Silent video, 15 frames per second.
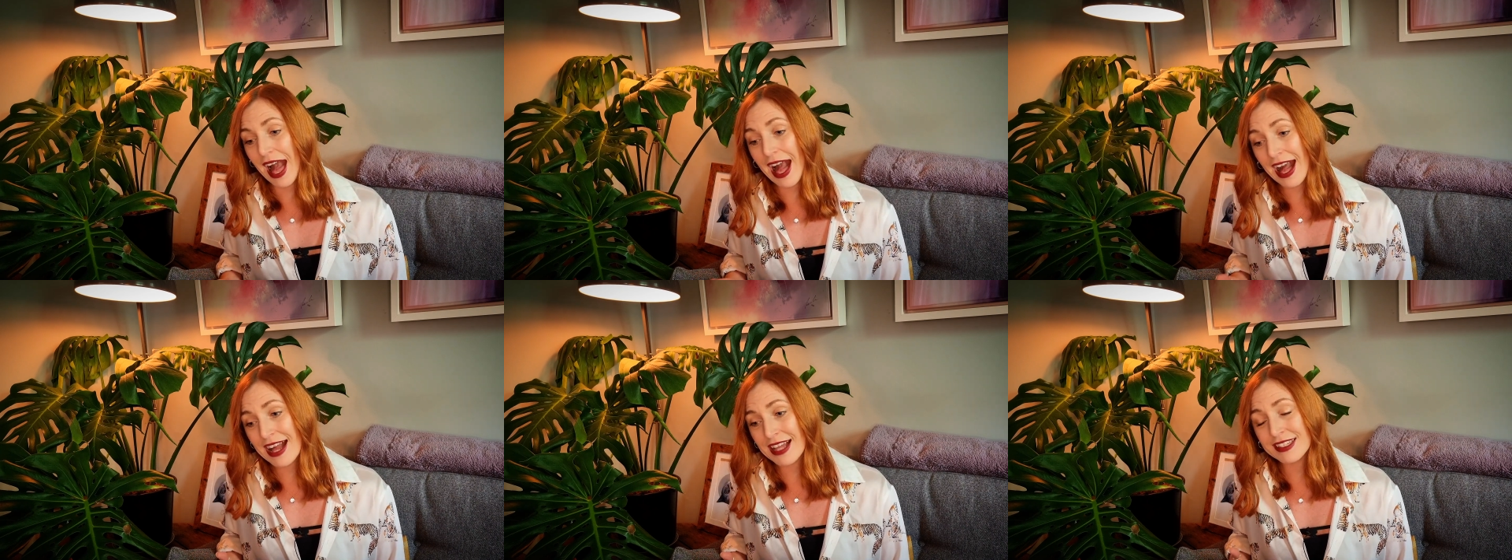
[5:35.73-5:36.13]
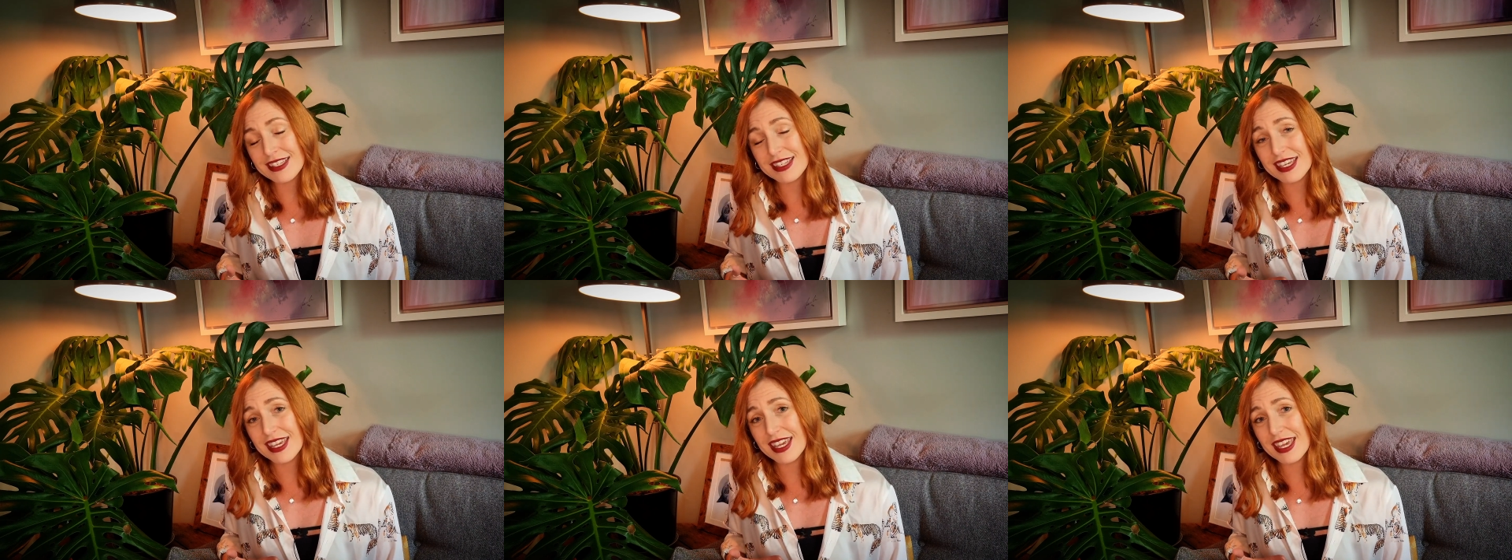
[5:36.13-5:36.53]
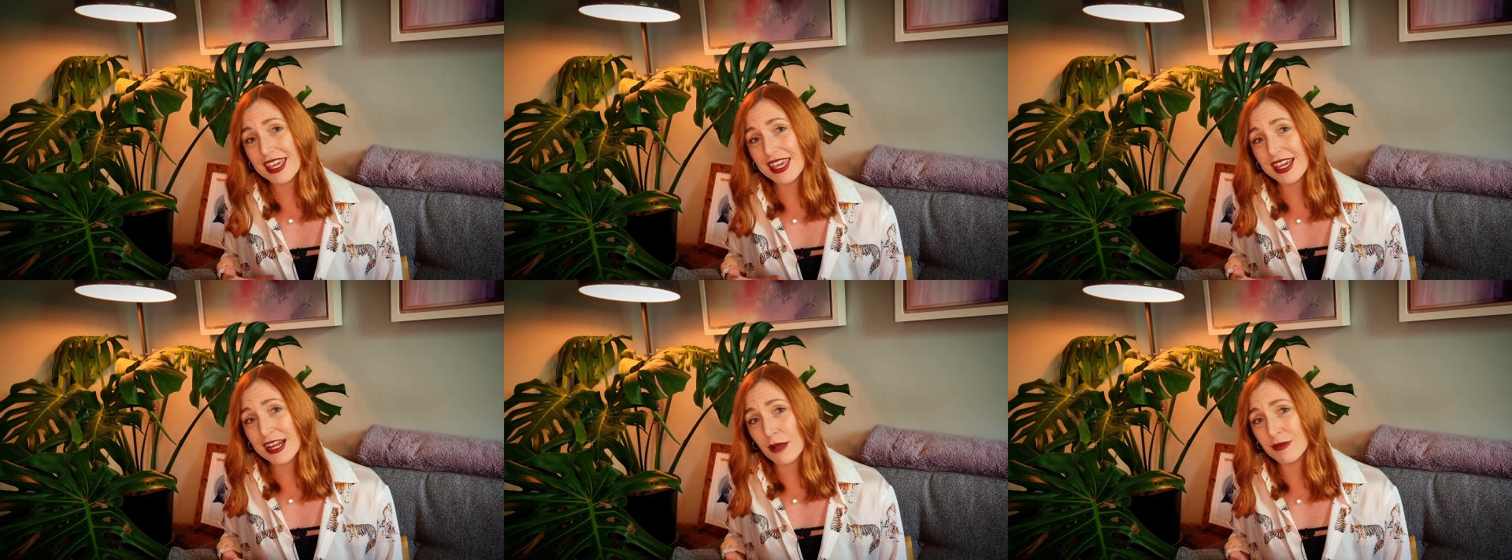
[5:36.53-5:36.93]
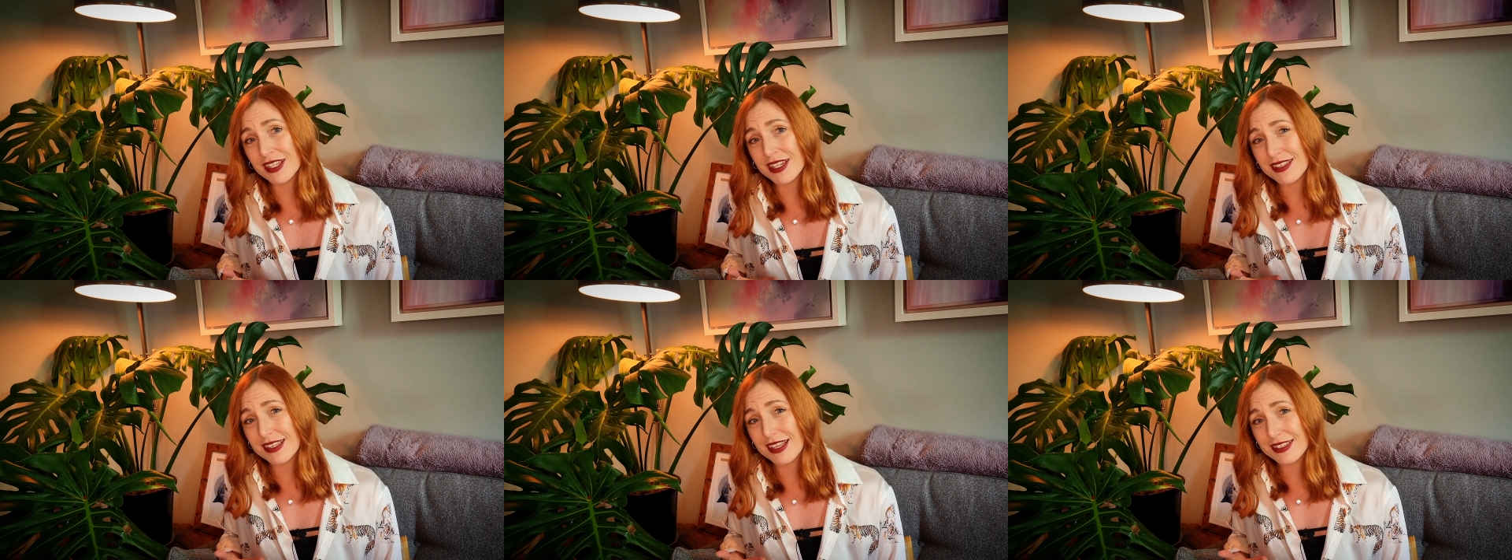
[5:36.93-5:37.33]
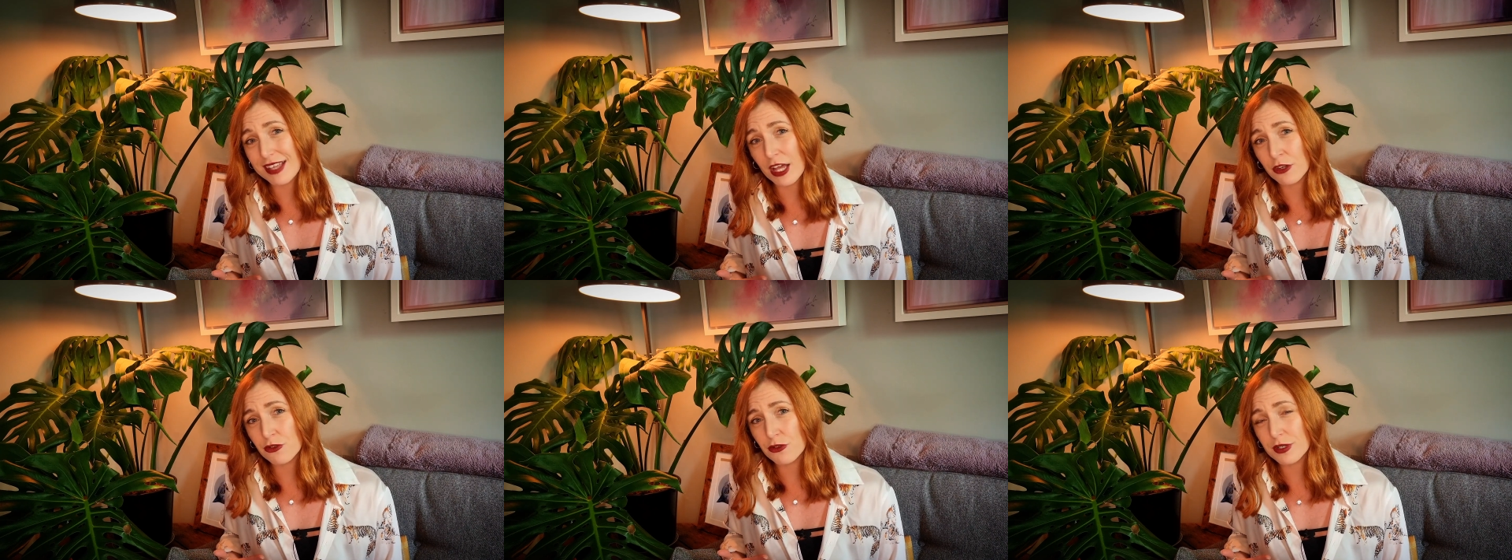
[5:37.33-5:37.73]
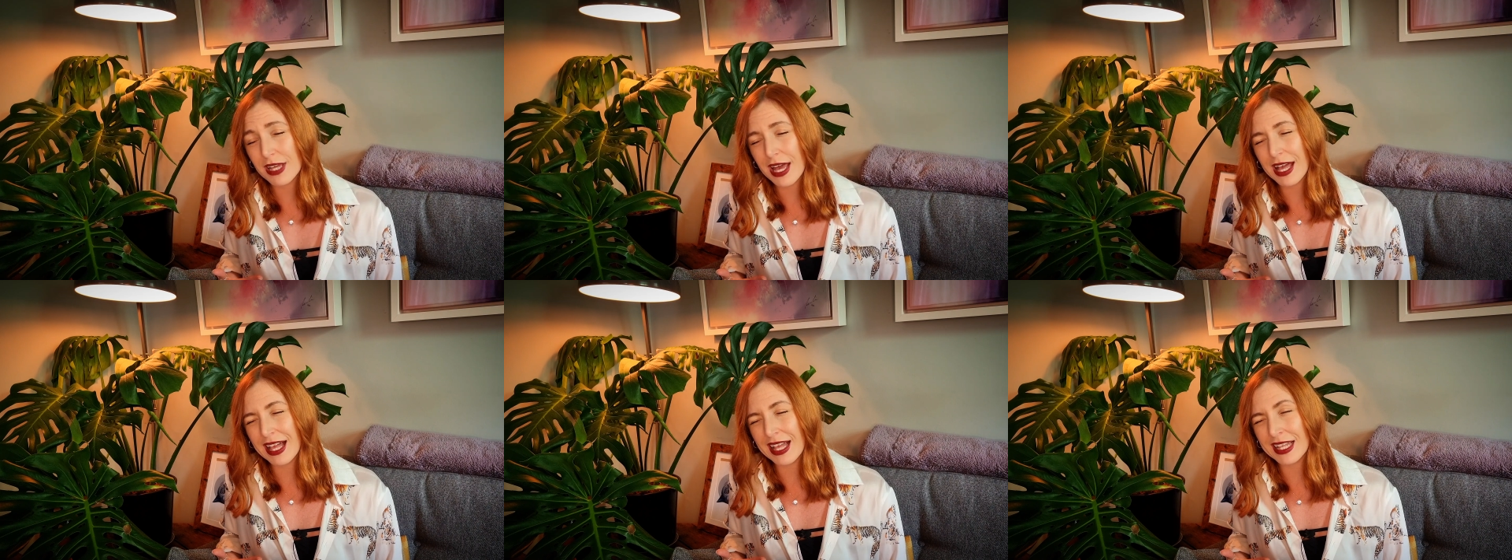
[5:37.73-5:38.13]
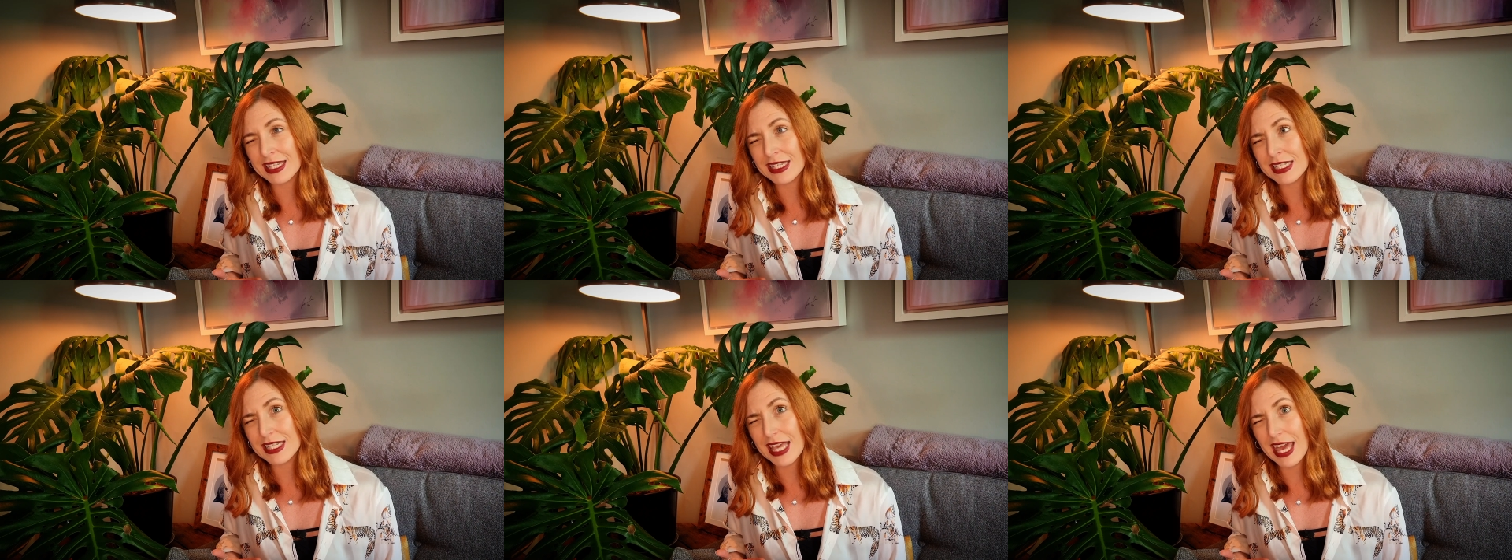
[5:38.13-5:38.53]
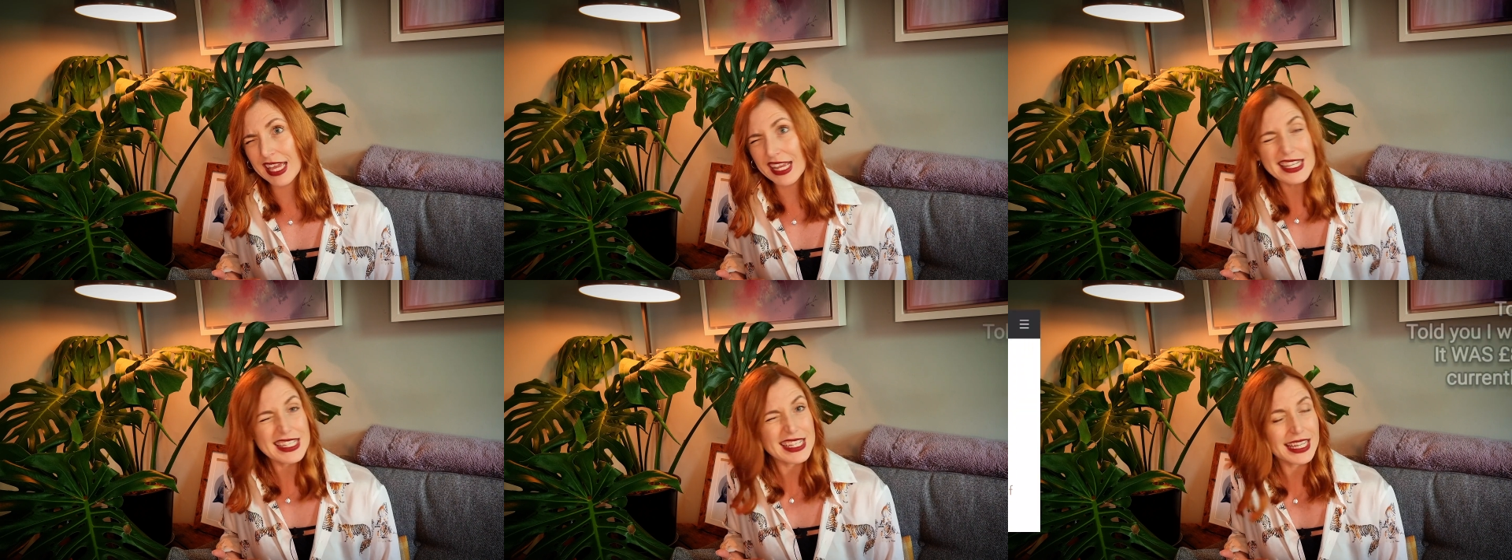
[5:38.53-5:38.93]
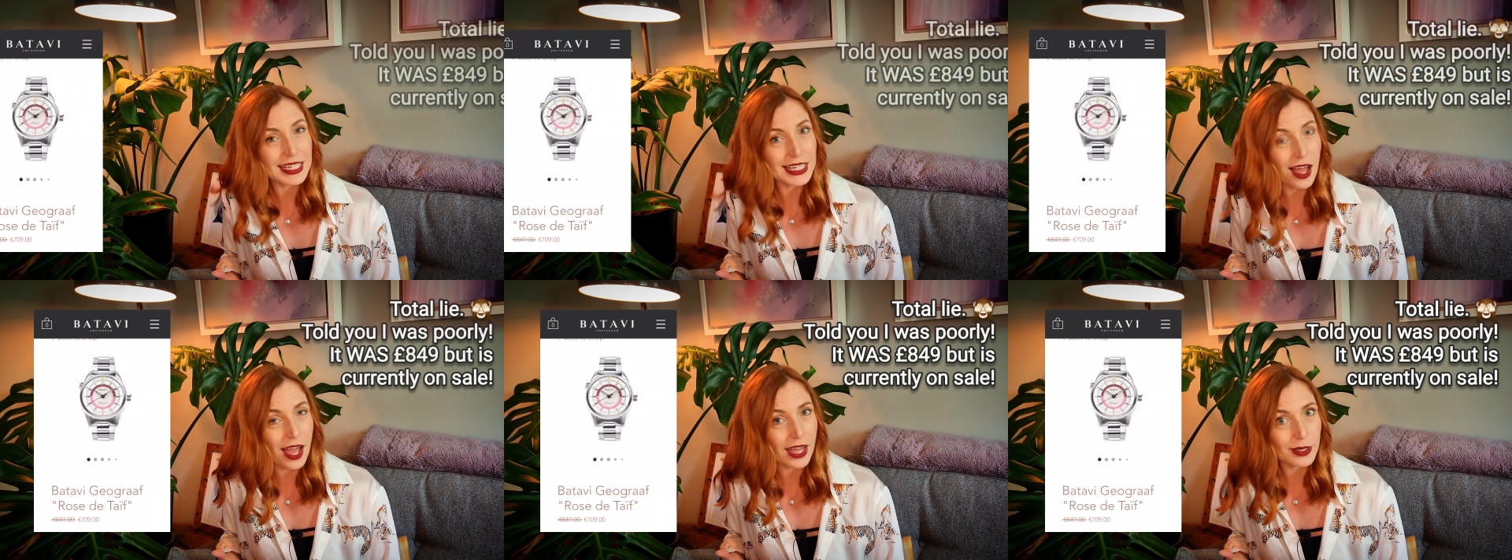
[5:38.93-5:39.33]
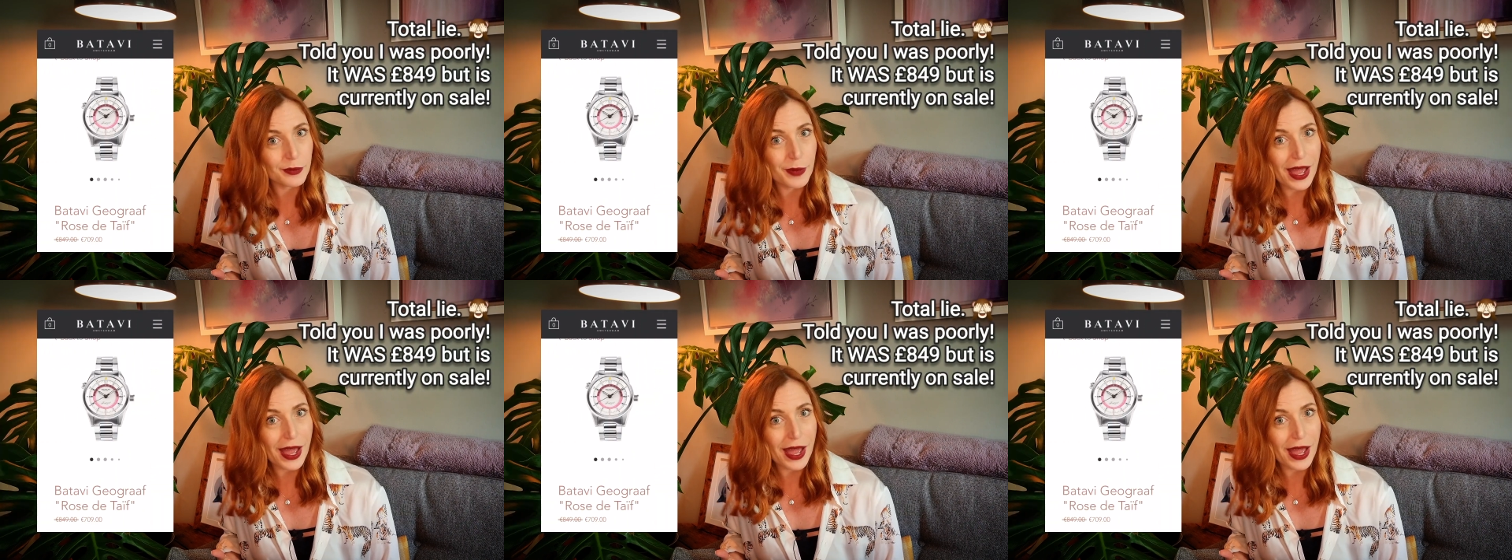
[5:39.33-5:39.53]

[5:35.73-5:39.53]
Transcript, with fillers: and it comes in at 689